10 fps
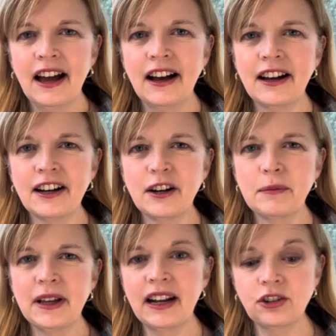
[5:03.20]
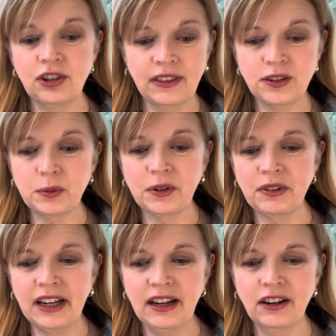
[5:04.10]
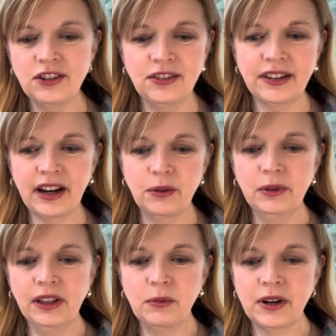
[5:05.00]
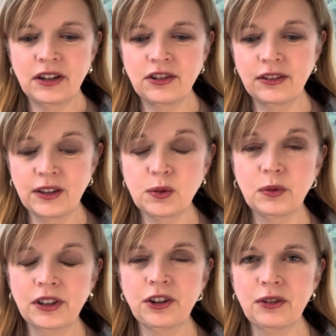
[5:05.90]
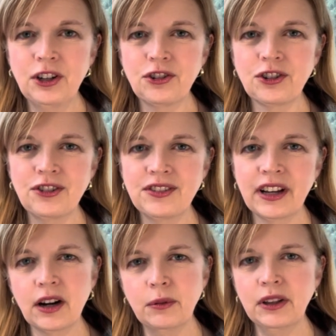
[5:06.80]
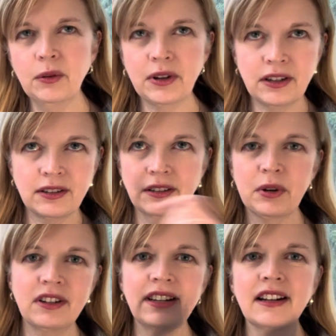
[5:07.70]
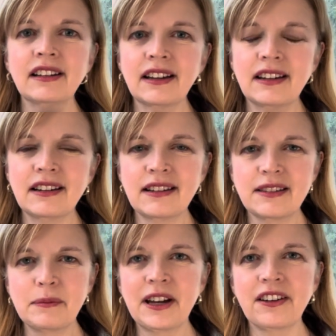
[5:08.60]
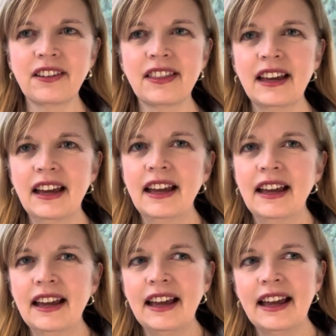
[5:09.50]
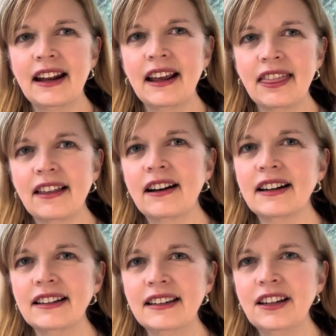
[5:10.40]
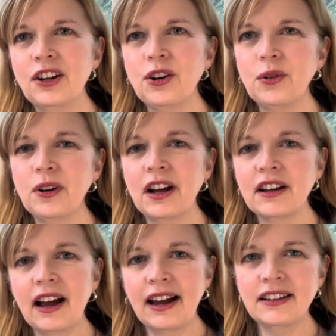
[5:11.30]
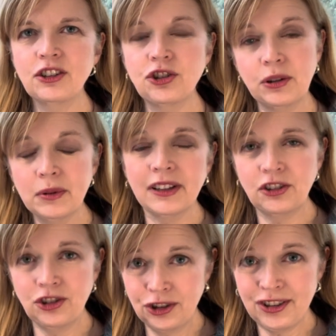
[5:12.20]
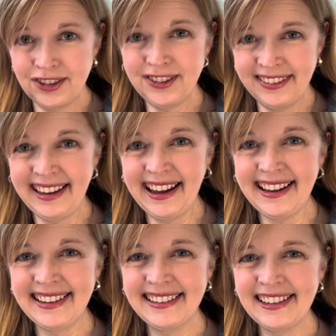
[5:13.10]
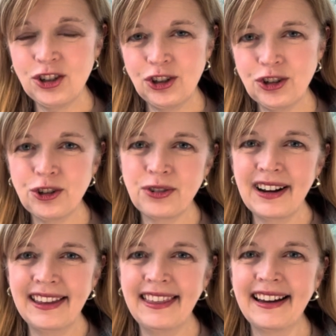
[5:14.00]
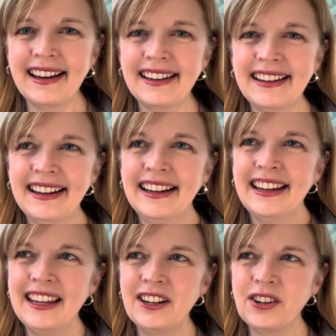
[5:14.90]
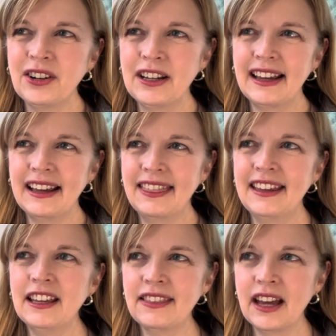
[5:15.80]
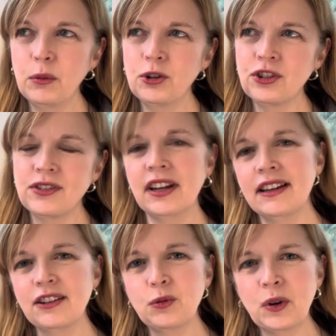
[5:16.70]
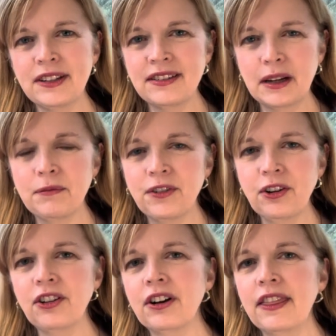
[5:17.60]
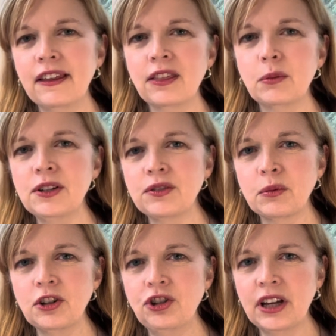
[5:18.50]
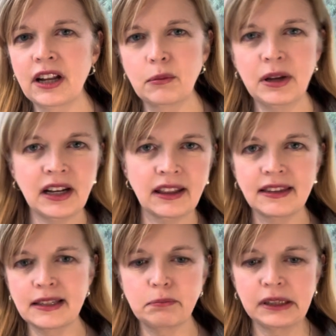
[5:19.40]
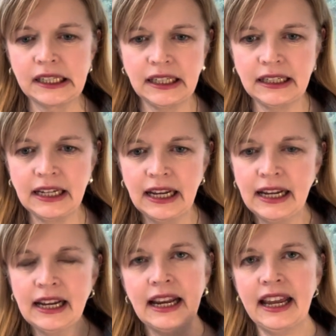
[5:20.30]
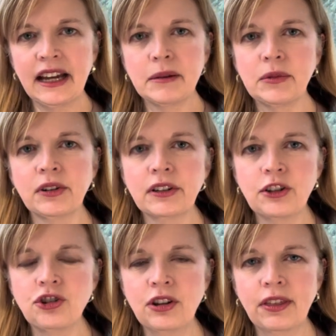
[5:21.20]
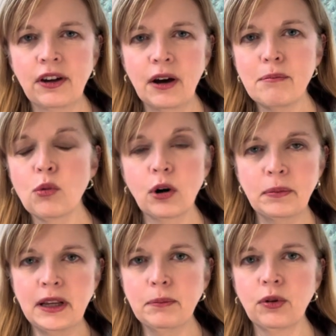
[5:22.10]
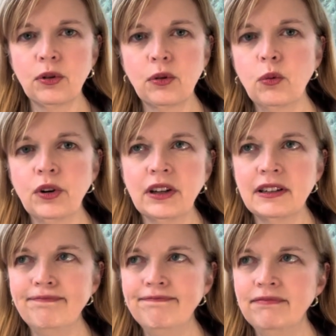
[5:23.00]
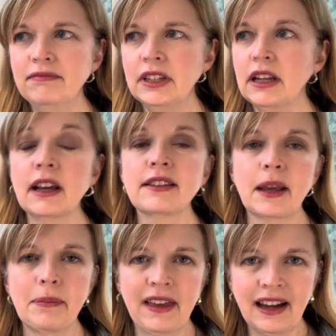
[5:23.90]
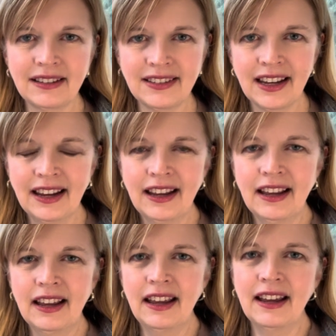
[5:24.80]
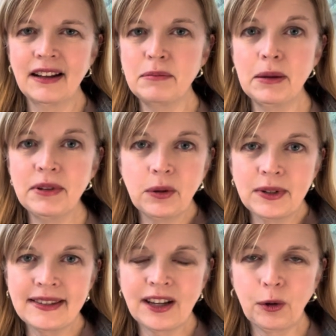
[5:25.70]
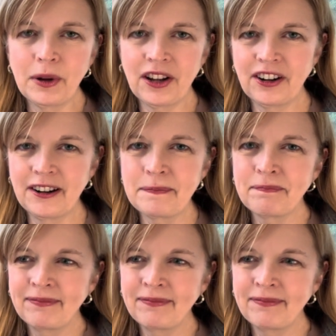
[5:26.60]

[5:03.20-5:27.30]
And actually, this one right here, she's like, I really wanted to, this woodland creature, she's like, I really wanted to put a dandelion in its mouth. And I thought, she should do that. She should try that. I think that would just take it one step further. And I think the reason why she kind of painted this plain animal is she thought more people would accept that and maybe it would sell better.